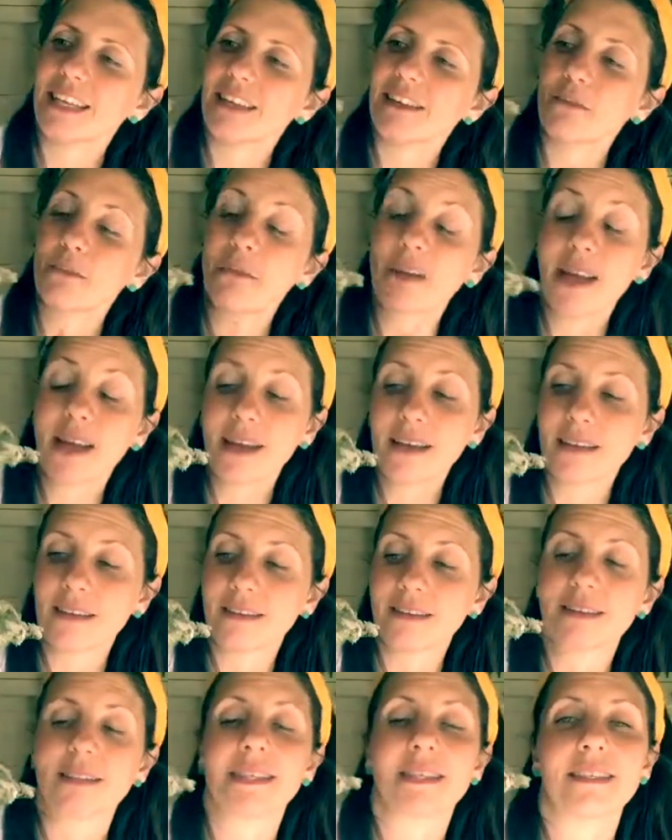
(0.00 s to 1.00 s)
the
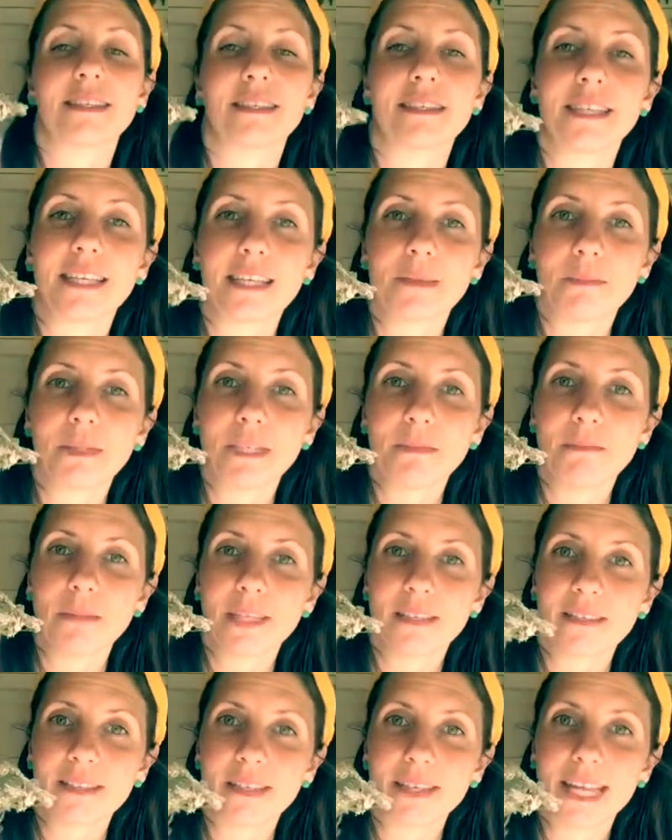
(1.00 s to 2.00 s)
plant is steeped in
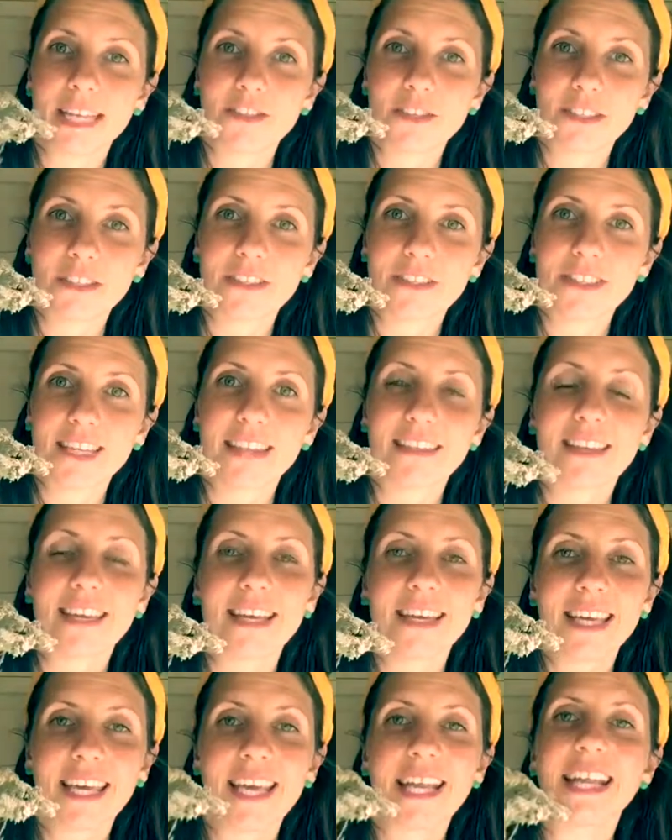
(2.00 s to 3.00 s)
myths and legends, and the
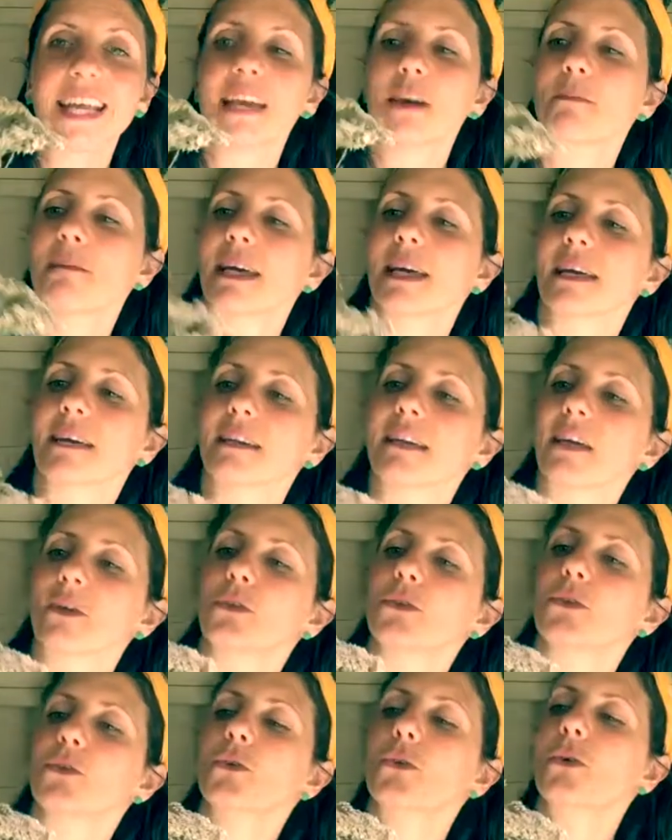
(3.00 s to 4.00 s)
Achillea bit
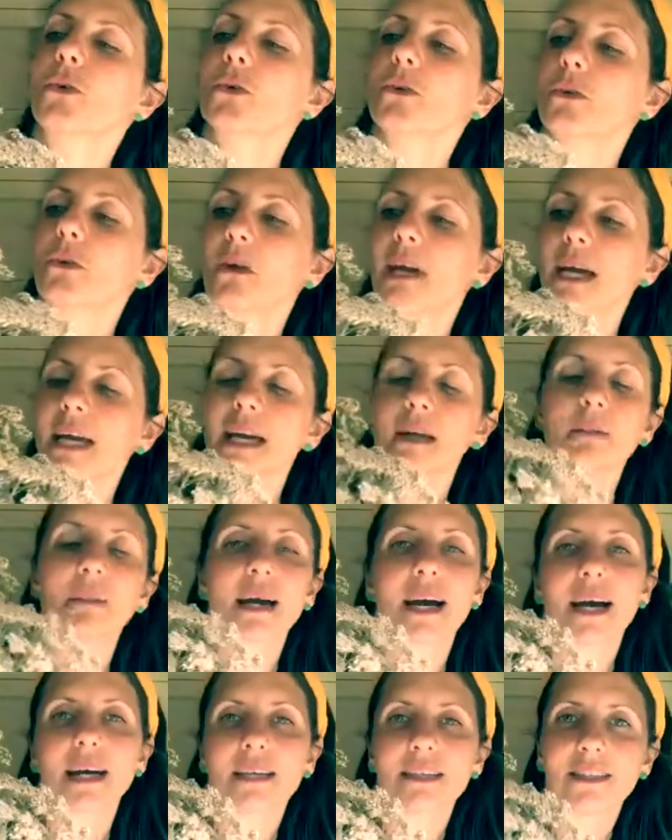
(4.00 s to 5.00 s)
goes all the way
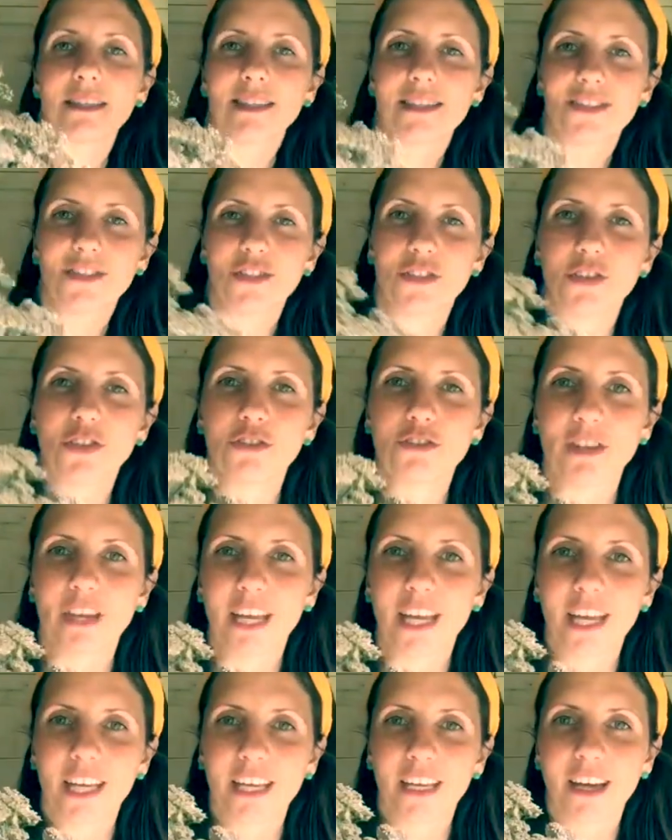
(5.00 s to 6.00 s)
back to the
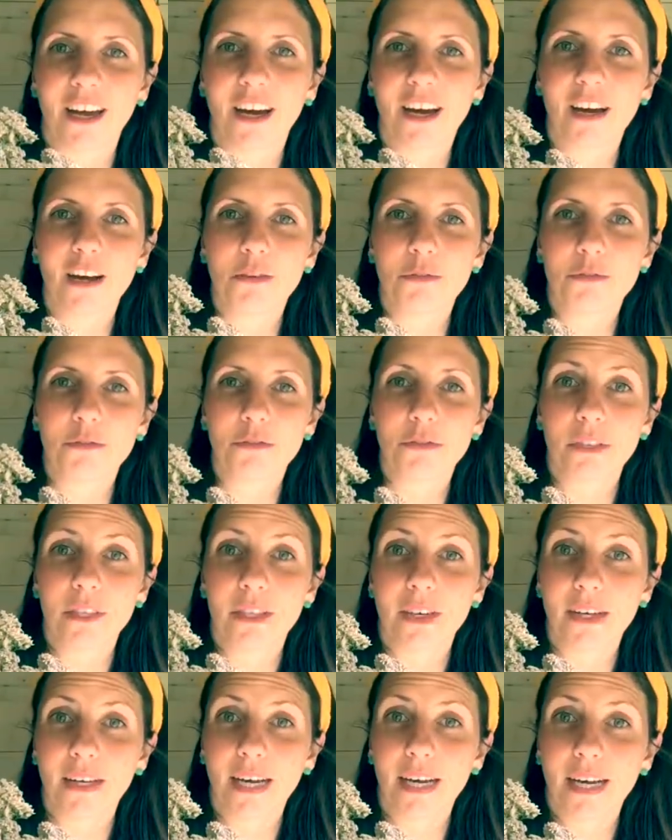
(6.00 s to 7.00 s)
story of
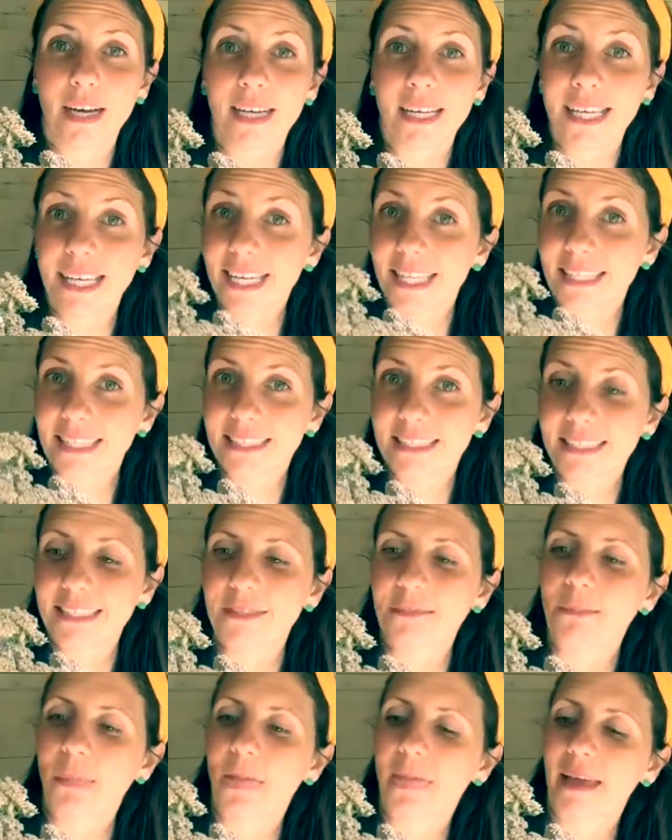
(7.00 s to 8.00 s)

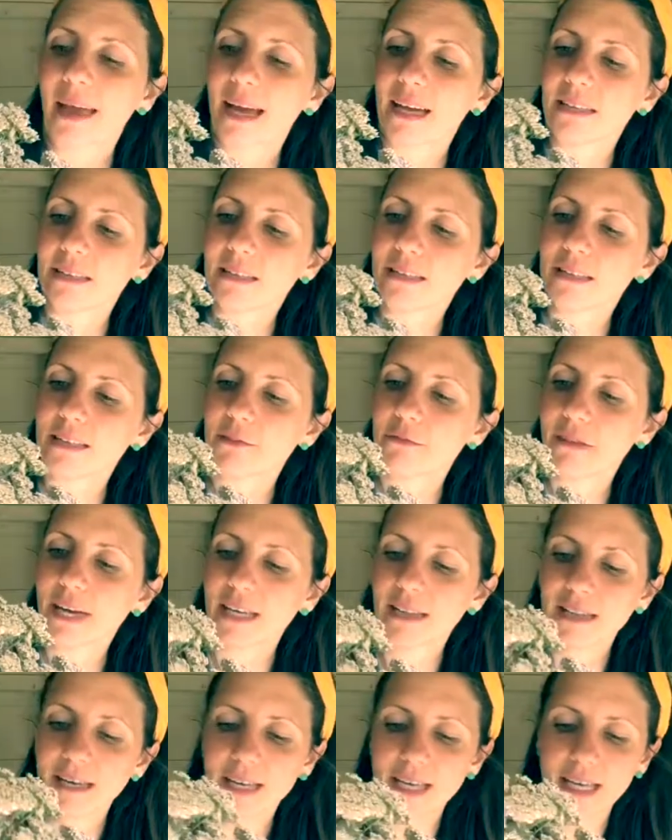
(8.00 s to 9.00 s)
Achilles and the
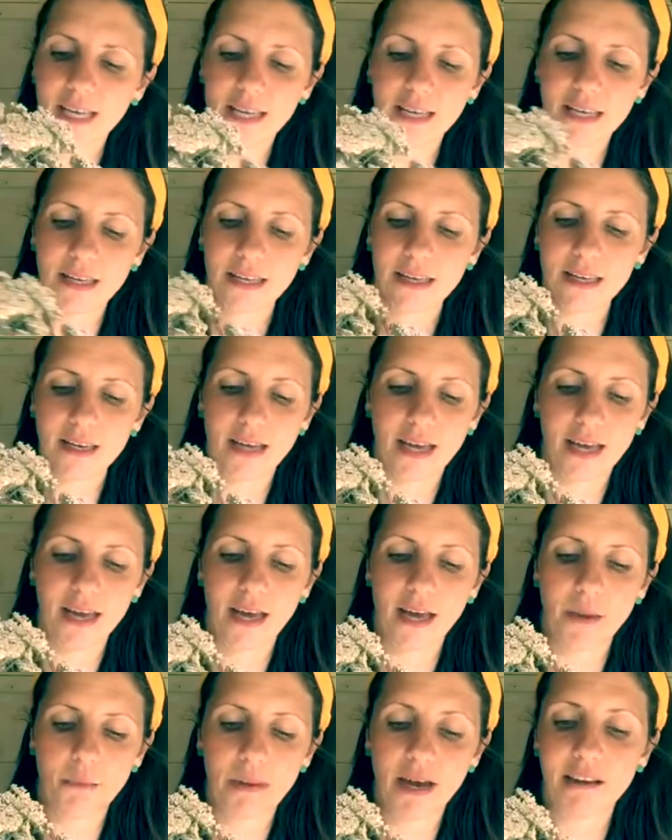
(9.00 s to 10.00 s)
fact that he
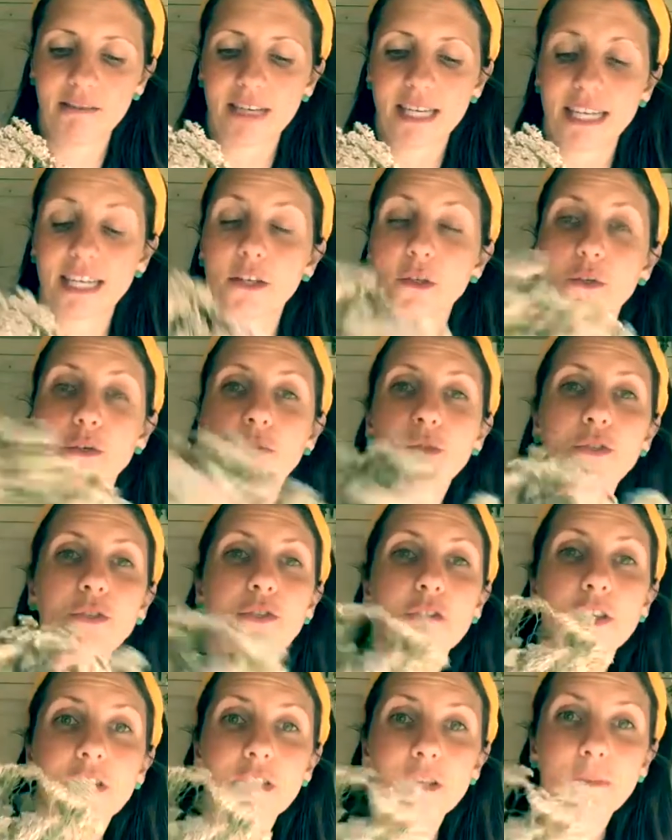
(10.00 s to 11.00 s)
apparently
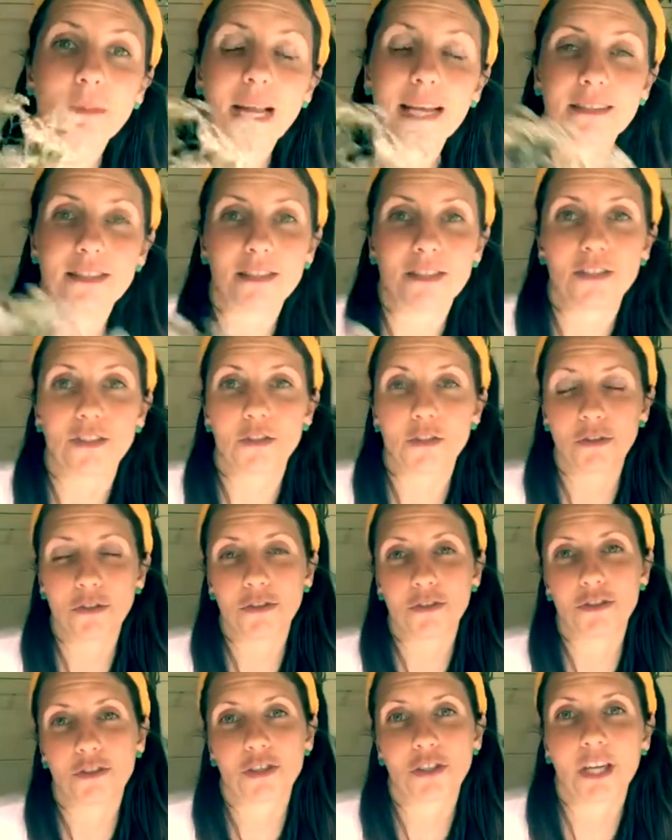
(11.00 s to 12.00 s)
used the plant to
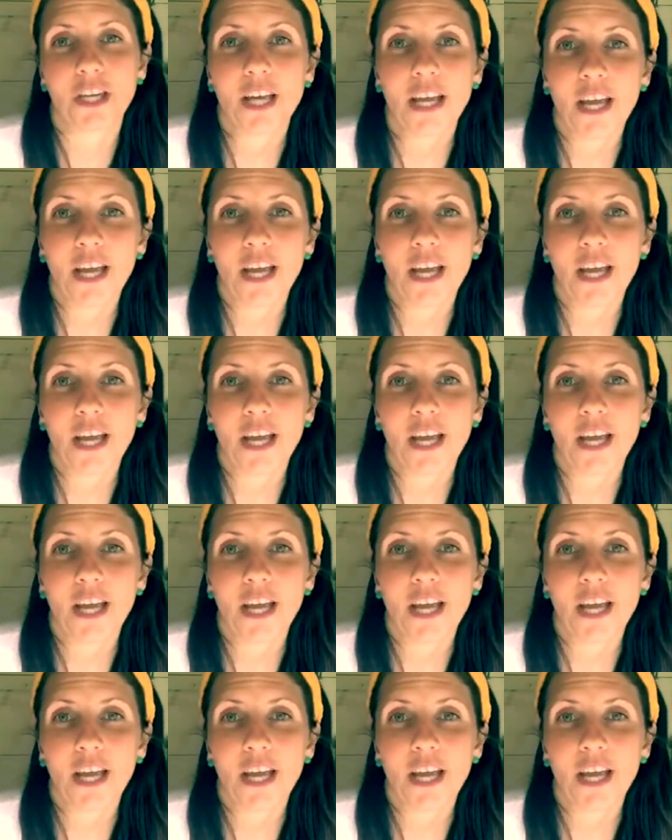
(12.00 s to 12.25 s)
staunch